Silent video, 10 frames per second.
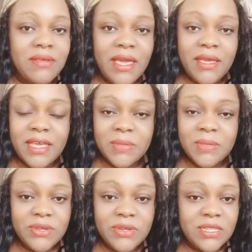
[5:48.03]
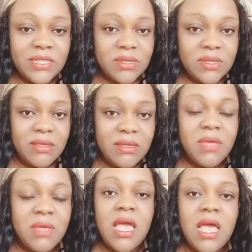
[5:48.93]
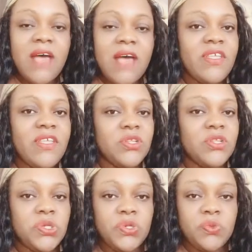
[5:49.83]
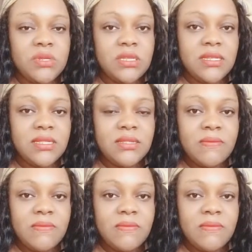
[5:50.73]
I experienced it with him, I've never joked with this.